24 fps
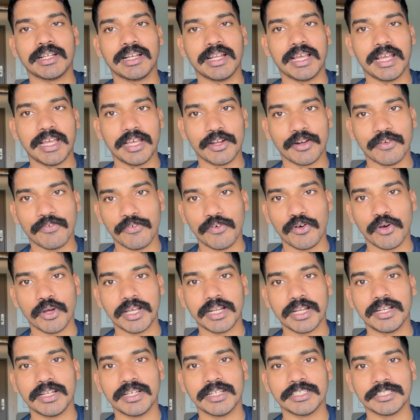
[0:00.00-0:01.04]

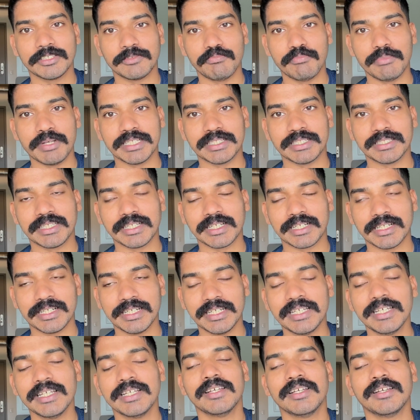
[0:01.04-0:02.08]
aerofoil is
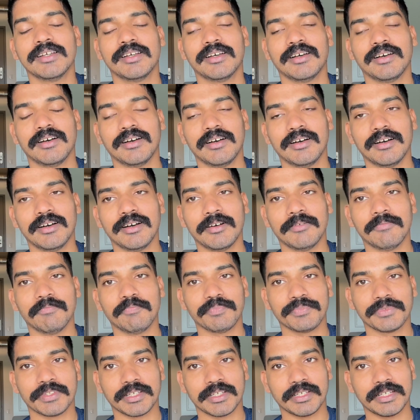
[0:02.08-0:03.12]
basically
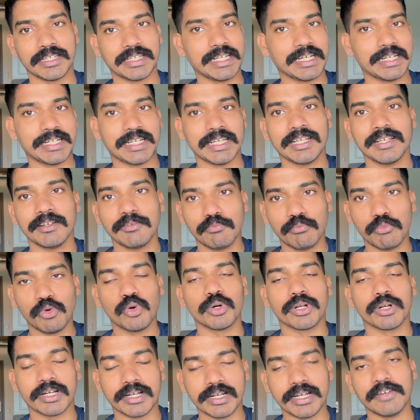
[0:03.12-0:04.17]
getting
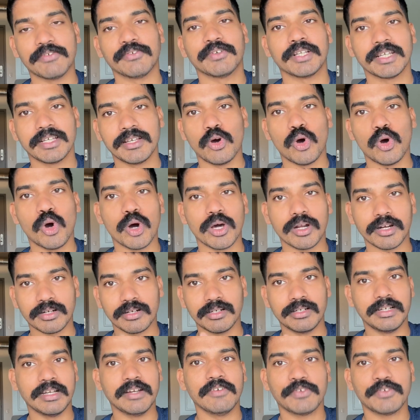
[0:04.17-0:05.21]
more lift, or
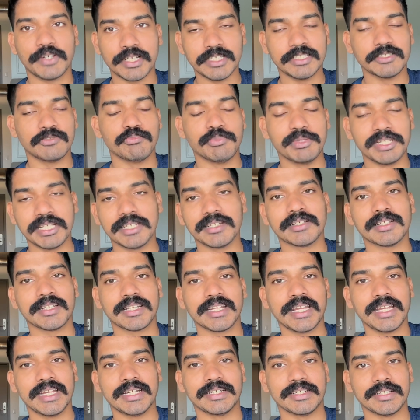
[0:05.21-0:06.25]
lift is being
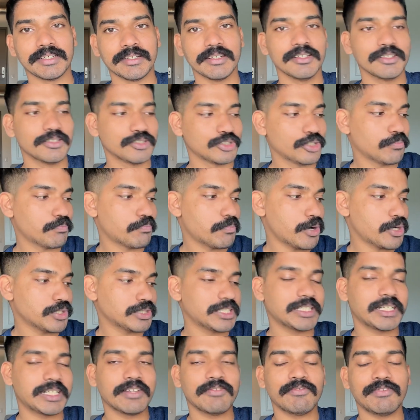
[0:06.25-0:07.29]
created. So
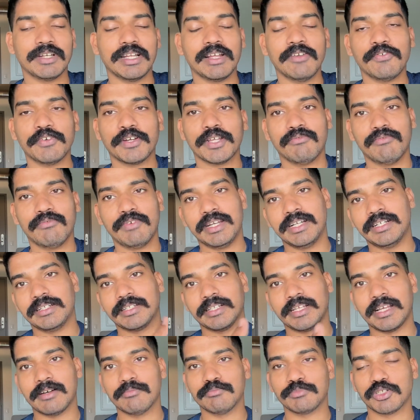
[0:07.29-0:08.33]
positive lift when
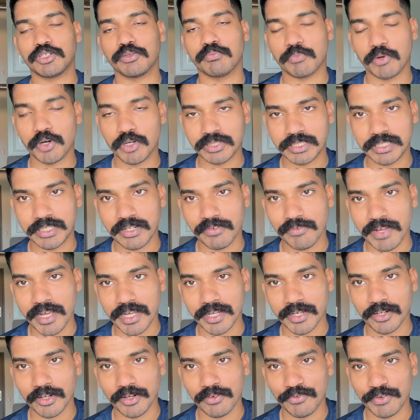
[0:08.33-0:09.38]
it comes to positive
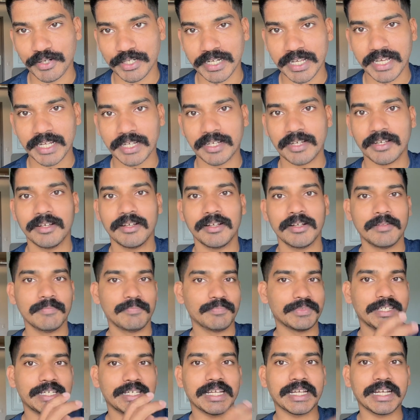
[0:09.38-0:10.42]
angle of attack,
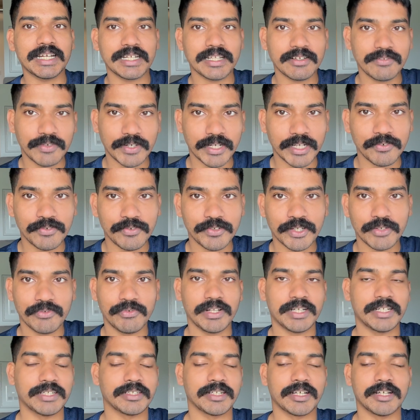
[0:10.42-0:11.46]
negative lift
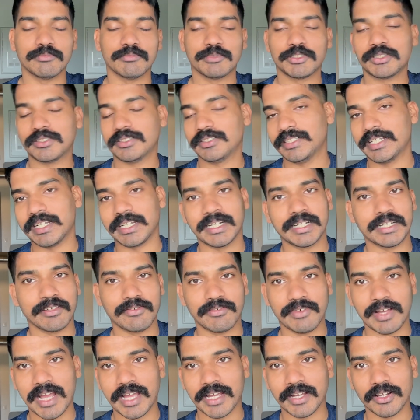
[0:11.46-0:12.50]
when it comes to
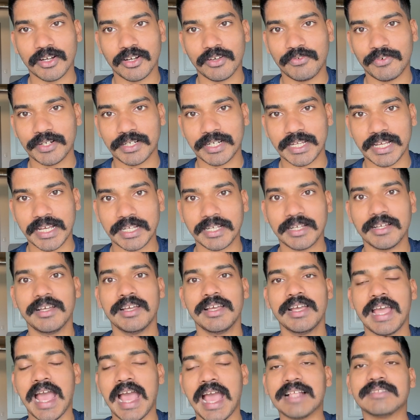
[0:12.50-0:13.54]
negative angle of attack,
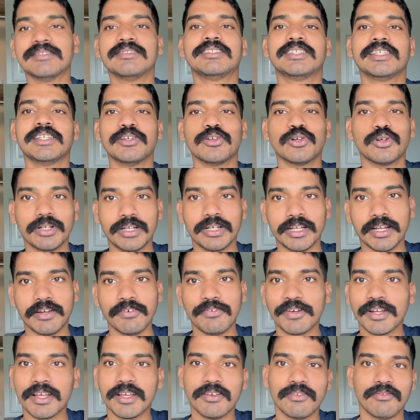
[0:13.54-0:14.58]
and zero
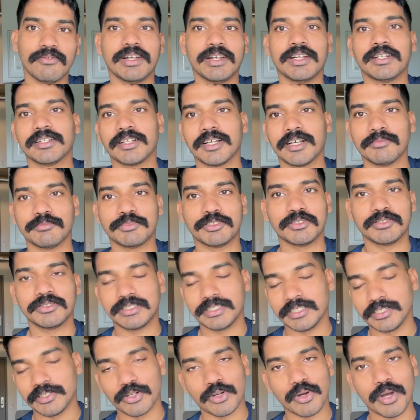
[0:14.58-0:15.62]
lift when it comes to
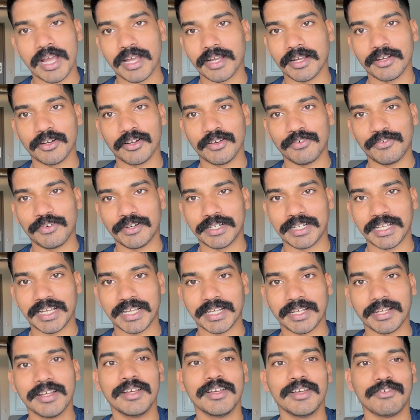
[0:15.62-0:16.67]
zero angle of
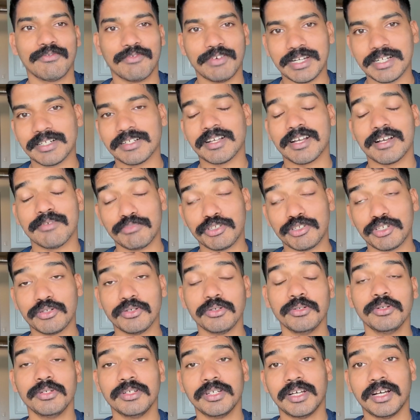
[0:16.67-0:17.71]
attack when it comes
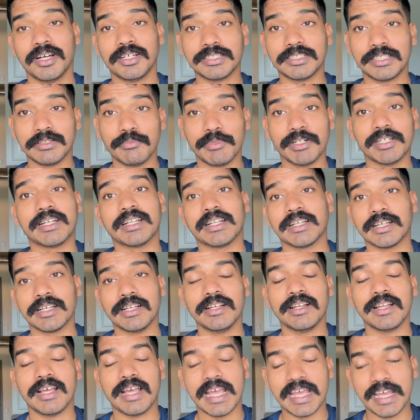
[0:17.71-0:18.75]
to a
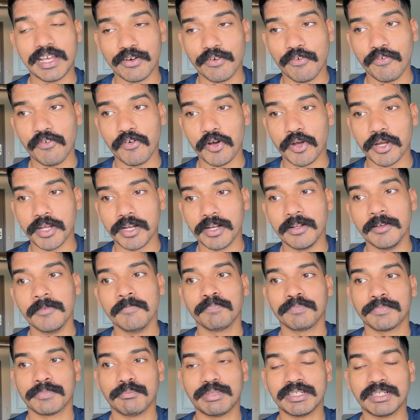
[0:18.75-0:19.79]
symmetrical aerofoil.
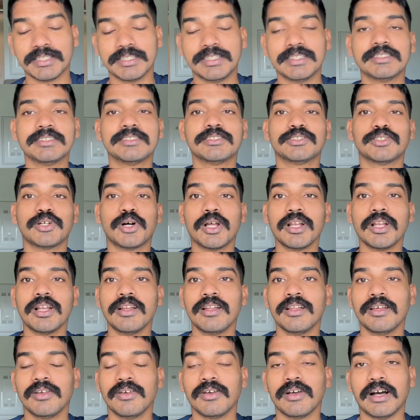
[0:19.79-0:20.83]
But this is
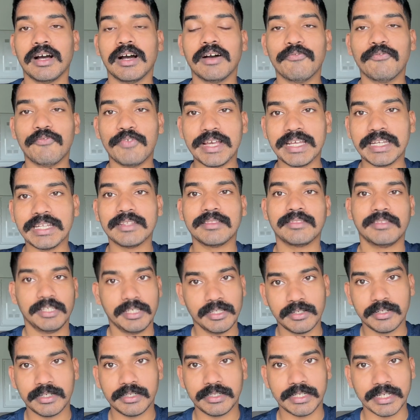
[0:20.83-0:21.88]
all a very
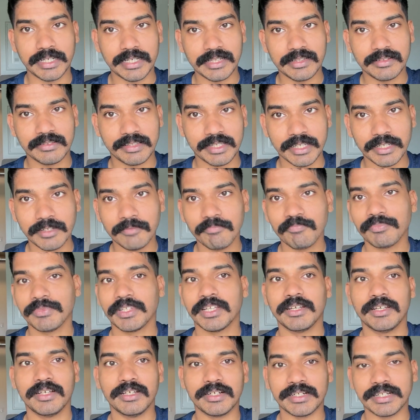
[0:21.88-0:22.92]
theoretical thing.
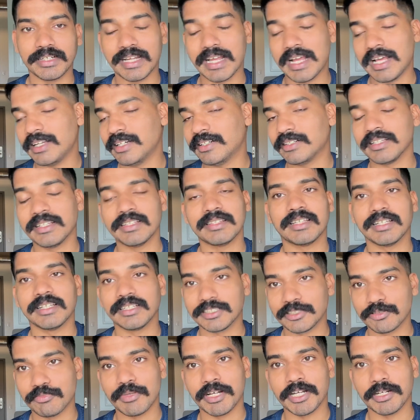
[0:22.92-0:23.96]
In reality,
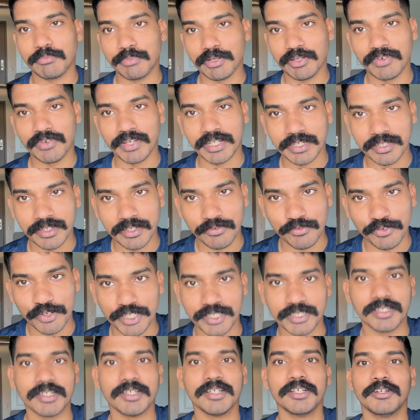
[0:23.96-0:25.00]
things might be very
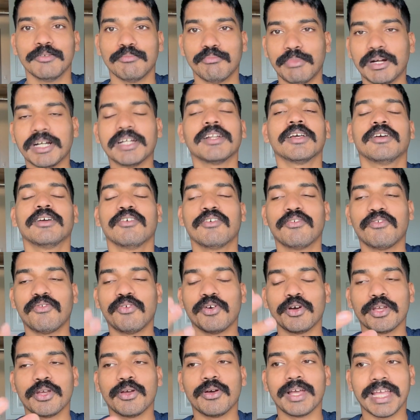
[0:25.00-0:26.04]
different, but
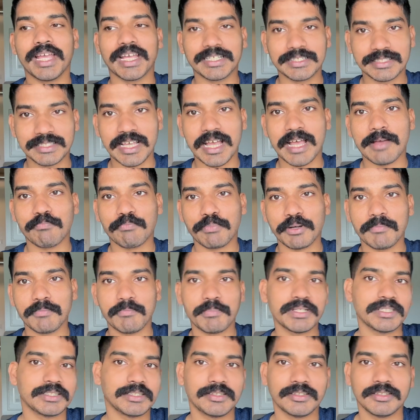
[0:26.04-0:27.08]
for your exam
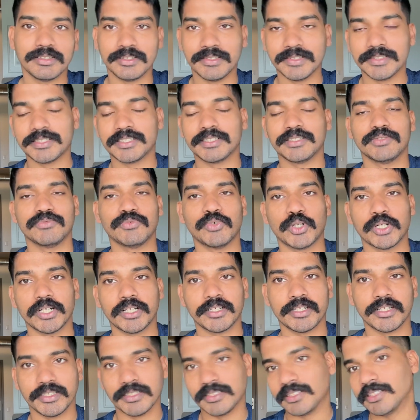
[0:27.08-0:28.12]
purpose, this is what
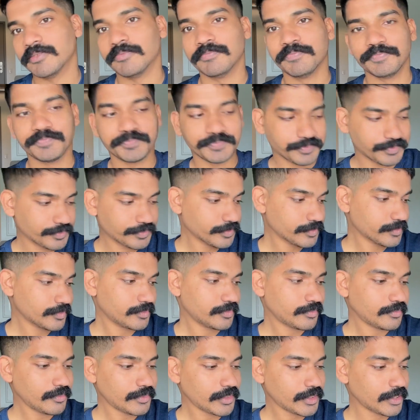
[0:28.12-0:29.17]
it is.
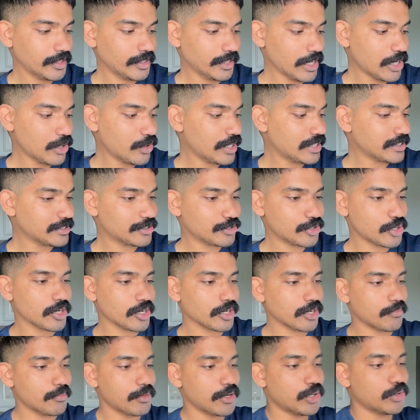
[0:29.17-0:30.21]
Now let's
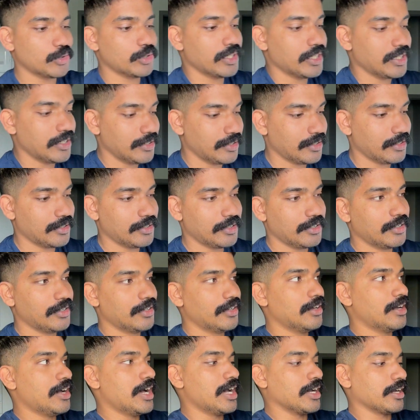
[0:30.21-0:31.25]
talk about,
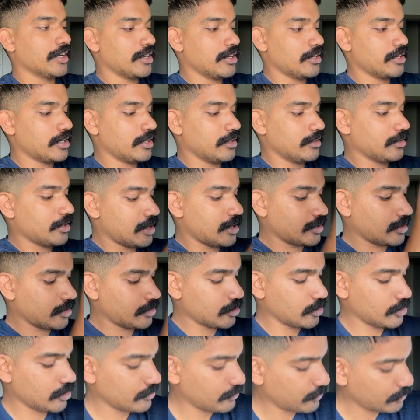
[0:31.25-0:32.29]
I cut it
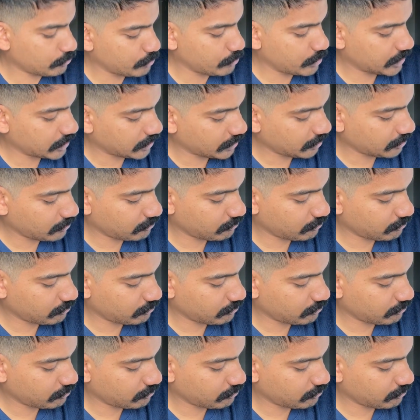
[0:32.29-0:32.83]
off a bit.